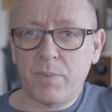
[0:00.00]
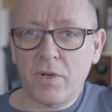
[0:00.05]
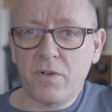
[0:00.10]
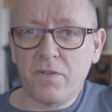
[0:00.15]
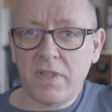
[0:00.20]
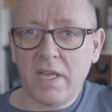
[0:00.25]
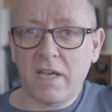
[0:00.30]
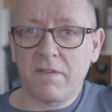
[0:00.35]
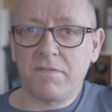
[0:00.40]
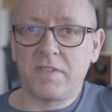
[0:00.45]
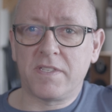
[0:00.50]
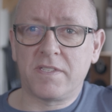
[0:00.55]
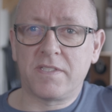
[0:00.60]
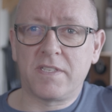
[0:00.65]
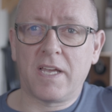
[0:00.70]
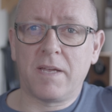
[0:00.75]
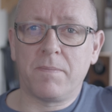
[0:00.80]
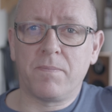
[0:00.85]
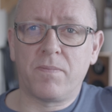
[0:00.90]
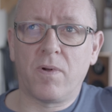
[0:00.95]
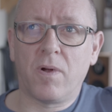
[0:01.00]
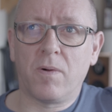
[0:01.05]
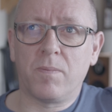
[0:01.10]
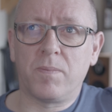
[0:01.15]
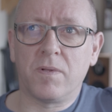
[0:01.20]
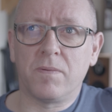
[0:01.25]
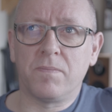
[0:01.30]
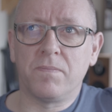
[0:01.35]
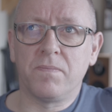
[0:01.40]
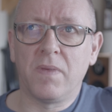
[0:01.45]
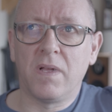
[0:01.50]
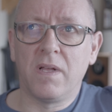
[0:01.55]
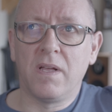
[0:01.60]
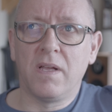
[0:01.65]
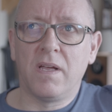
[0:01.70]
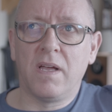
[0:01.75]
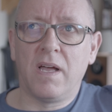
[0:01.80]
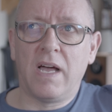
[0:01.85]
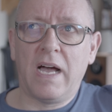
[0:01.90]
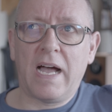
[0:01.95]
Both have the same problem,
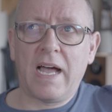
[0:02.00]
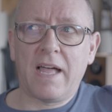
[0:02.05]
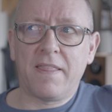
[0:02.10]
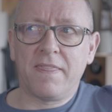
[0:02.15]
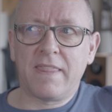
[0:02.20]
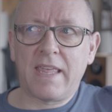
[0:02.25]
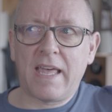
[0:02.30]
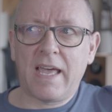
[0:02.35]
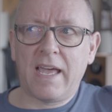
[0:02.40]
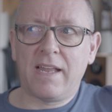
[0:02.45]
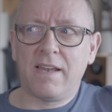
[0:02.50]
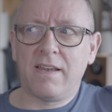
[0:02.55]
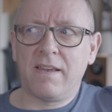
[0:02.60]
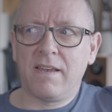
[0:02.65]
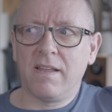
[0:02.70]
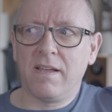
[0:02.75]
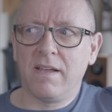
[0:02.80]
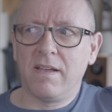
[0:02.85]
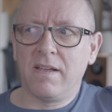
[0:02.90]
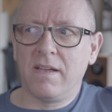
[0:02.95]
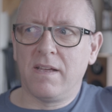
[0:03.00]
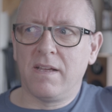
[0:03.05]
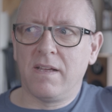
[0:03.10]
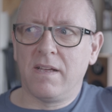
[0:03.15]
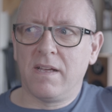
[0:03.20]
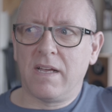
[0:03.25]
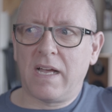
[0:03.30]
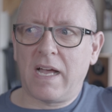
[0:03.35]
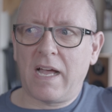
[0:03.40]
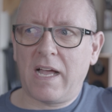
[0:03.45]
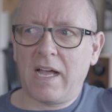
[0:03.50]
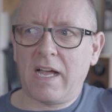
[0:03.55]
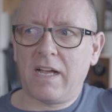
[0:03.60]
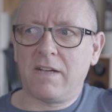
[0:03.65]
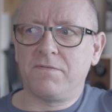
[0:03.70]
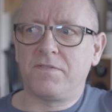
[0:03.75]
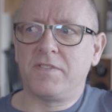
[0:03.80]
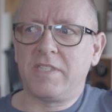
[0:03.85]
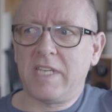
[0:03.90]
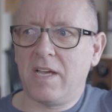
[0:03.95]
and then
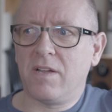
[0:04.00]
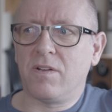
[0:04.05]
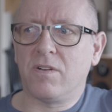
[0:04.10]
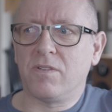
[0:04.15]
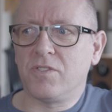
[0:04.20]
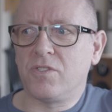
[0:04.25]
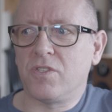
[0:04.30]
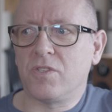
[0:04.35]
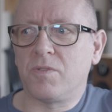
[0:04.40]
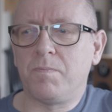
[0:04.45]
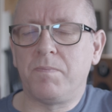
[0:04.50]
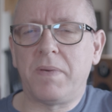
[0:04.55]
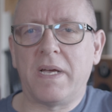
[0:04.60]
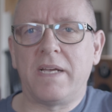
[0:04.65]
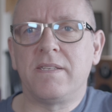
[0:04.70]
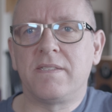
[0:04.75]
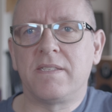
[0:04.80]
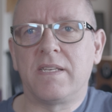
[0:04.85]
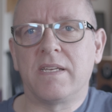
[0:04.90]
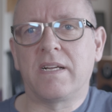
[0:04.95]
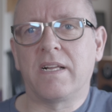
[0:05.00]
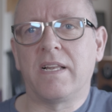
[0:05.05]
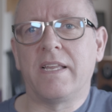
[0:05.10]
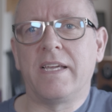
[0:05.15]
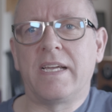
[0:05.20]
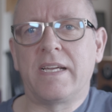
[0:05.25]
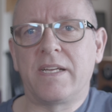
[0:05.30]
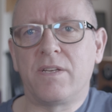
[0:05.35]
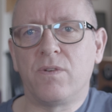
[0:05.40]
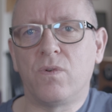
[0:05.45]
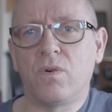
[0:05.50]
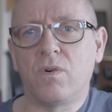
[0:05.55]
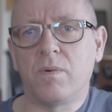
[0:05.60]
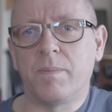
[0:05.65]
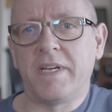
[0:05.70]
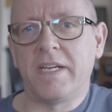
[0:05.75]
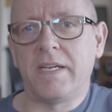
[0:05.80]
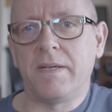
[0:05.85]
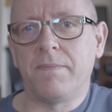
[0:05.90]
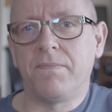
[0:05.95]
have Denon just basically
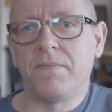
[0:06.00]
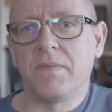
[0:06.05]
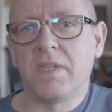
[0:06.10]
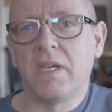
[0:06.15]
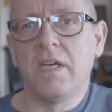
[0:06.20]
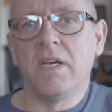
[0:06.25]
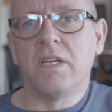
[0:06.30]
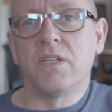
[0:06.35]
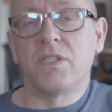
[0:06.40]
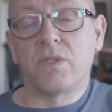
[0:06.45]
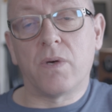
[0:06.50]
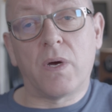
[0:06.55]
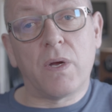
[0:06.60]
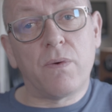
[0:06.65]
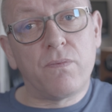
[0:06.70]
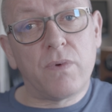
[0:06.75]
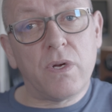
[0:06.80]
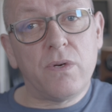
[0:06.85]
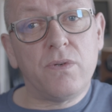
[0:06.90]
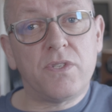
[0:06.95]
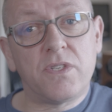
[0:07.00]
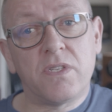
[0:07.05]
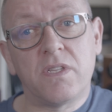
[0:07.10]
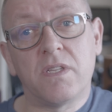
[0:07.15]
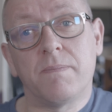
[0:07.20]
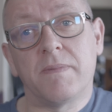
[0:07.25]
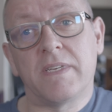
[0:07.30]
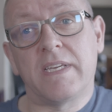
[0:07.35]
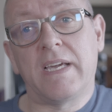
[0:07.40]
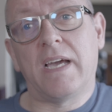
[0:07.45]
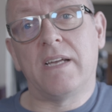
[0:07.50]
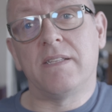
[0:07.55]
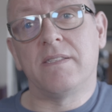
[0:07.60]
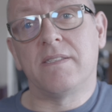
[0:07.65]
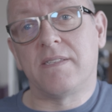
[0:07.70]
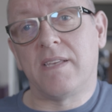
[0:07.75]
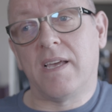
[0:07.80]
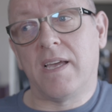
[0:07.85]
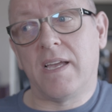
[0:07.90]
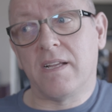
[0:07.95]
ignore me. So I wrote to them
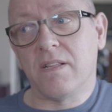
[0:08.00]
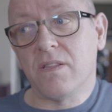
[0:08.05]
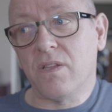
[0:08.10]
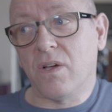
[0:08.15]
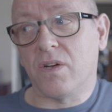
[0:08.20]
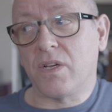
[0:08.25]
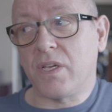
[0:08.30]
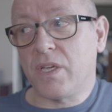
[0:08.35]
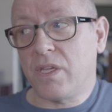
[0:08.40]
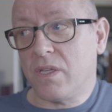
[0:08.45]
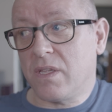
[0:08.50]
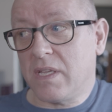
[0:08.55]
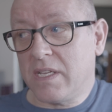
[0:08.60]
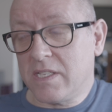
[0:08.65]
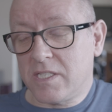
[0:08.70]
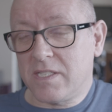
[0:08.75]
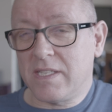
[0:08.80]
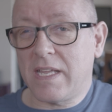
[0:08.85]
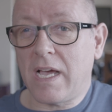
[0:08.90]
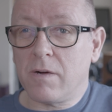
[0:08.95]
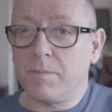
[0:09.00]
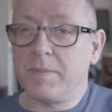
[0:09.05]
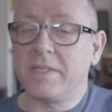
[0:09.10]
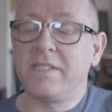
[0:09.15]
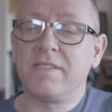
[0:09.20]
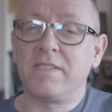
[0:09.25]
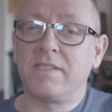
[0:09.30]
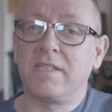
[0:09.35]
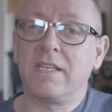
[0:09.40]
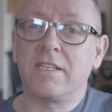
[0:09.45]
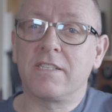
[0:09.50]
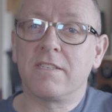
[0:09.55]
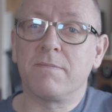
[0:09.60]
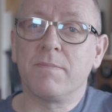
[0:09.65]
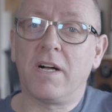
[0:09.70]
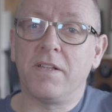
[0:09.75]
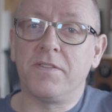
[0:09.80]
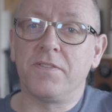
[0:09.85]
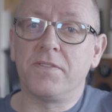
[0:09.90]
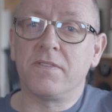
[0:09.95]
again saying, look, it's now been 6
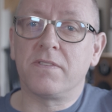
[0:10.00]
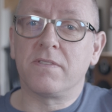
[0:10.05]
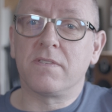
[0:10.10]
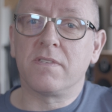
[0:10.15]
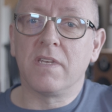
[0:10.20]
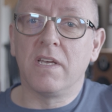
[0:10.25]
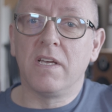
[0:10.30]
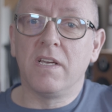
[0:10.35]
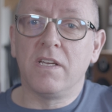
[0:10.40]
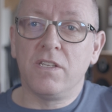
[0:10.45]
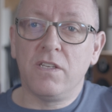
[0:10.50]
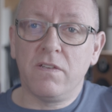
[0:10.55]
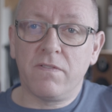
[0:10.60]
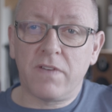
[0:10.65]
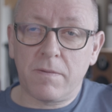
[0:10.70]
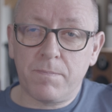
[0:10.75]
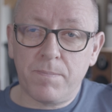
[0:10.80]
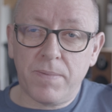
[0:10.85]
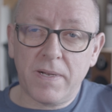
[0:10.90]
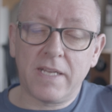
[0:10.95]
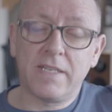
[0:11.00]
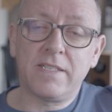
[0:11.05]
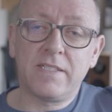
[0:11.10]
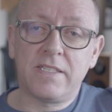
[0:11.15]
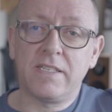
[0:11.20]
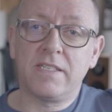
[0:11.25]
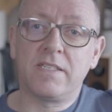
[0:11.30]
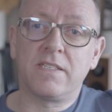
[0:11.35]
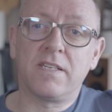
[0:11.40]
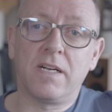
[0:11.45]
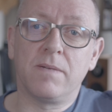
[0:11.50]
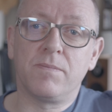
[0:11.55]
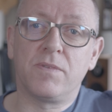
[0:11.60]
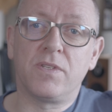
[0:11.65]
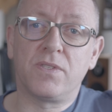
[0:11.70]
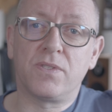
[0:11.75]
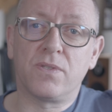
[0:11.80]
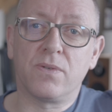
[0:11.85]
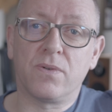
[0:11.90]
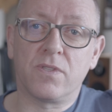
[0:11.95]
months. You've had plenty of time
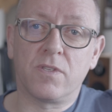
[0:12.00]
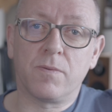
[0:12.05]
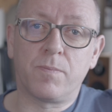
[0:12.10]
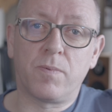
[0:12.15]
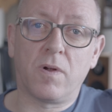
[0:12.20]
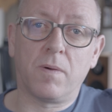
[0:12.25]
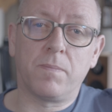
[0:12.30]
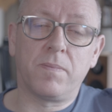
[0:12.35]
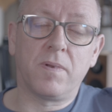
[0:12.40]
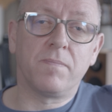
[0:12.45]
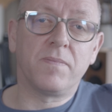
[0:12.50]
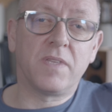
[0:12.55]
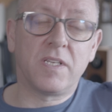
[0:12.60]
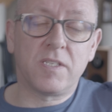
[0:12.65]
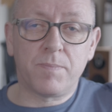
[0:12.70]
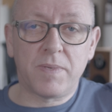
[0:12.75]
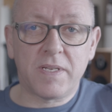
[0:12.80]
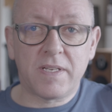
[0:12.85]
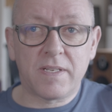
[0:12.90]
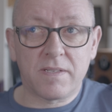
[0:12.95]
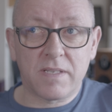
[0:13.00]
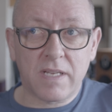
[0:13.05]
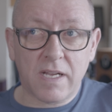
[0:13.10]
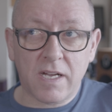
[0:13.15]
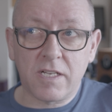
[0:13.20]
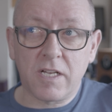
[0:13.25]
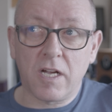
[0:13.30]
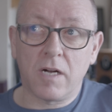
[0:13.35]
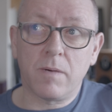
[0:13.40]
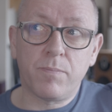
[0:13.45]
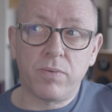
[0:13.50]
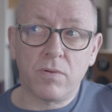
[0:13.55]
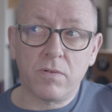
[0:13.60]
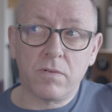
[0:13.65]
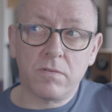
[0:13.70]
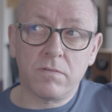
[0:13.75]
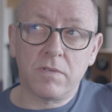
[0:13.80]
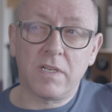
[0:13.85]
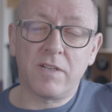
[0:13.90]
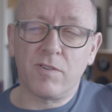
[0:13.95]
to sort the problem. There's been a
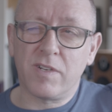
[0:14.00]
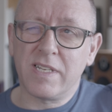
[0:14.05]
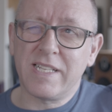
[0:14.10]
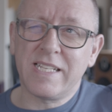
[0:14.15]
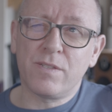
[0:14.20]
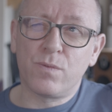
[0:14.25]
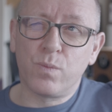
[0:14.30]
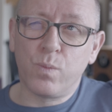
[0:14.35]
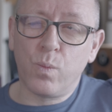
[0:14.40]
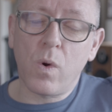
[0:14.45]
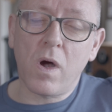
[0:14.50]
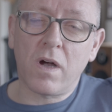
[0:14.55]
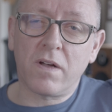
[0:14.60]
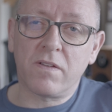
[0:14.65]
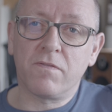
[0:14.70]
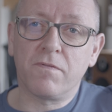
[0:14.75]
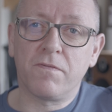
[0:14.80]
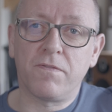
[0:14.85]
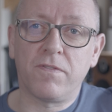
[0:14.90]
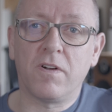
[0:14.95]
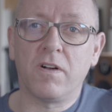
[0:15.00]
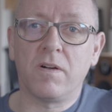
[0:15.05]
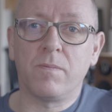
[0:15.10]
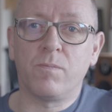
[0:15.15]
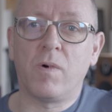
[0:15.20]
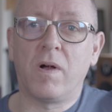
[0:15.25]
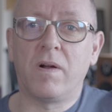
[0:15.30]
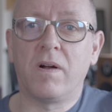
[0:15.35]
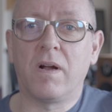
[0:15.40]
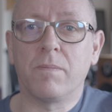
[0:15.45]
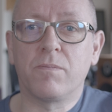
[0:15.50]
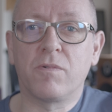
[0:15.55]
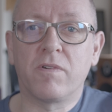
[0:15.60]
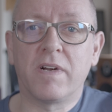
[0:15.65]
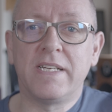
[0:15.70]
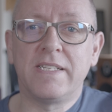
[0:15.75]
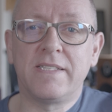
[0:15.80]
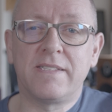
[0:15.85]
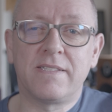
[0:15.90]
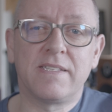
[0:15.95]
couple, or at least one firmware
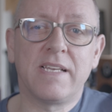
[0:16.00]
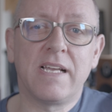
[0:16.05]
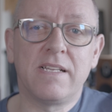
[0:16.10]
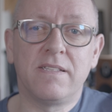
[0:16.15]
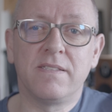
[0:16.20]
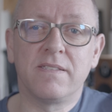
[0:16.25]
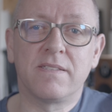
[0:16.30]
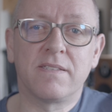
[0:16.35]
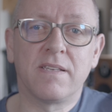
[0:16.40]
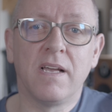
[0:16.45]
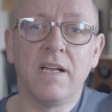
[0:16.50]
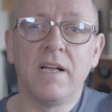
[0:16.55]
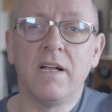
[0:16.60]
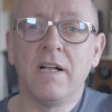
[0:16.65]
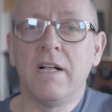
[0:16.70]
upgrade since.